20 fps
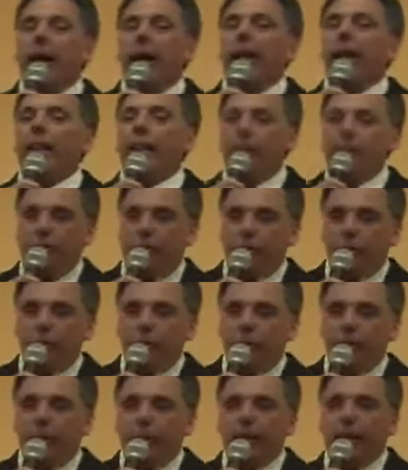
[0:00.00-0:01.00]
I love
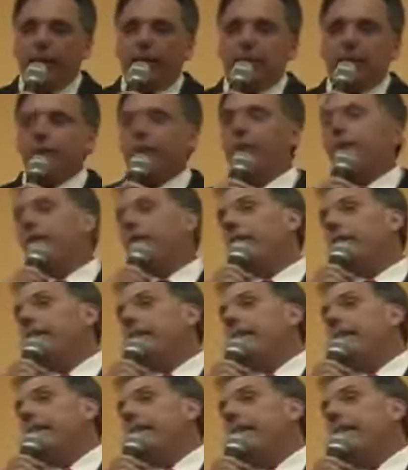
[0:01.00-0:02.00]
you. She's
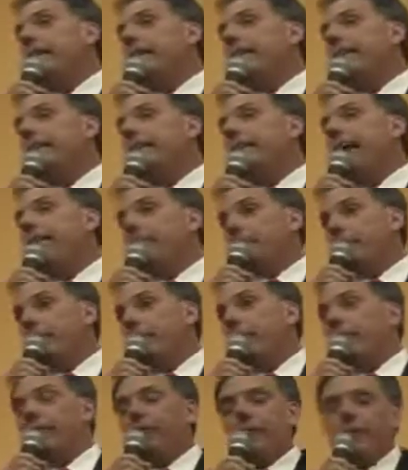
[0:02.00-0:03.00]
currently in
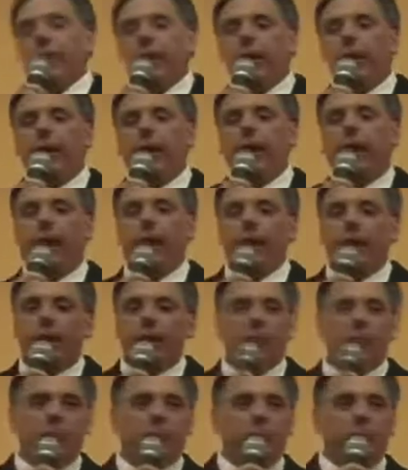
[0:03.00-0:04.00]
Castleberry, Florida. I
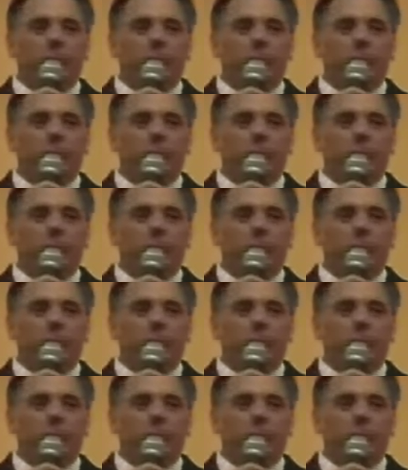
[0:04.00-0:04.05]
talked to her